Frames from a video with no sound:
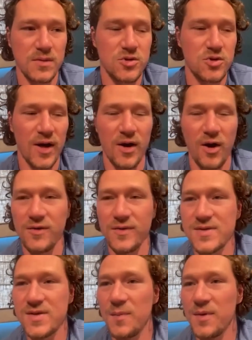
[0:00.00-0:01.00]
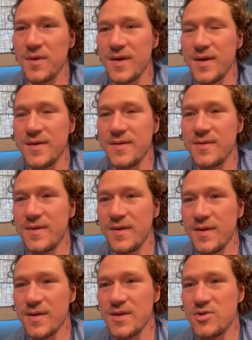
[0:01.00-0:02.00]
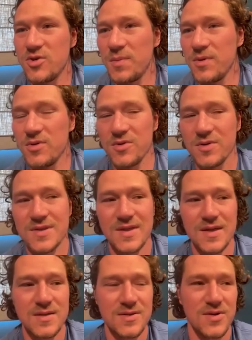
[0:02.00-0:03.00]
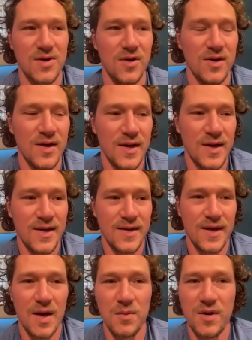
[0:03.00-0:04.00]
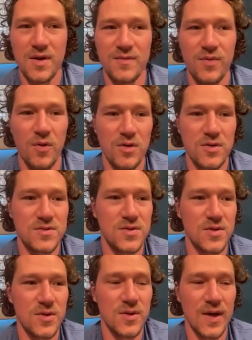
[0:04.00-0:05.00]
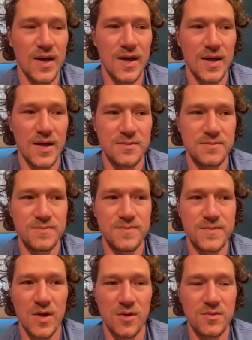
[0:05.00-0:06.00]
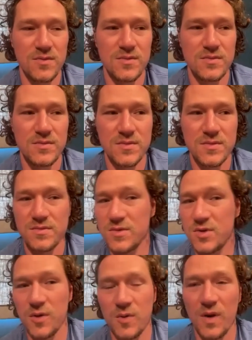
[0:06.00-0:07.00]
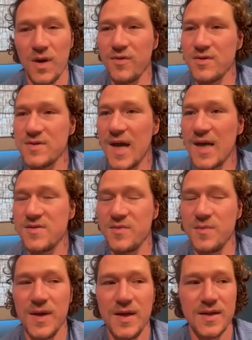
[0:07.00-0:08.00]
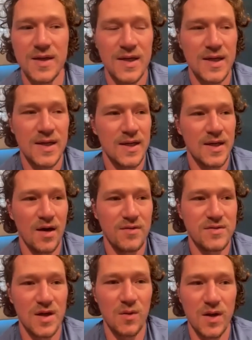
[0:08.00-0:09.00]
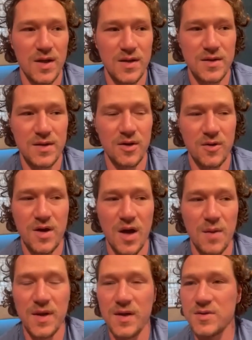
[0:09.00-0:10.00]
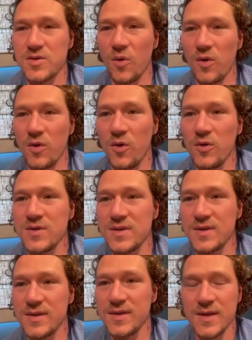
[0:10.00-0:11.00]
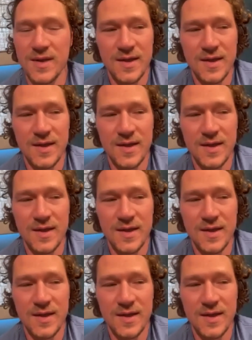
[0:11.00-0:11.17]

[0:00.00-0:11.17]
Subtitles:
train hard in the summer to contribute during the season. So I'm looking forward to you know, doing whatever's asked of me. And obviously I wanna, you know, come in and score goals and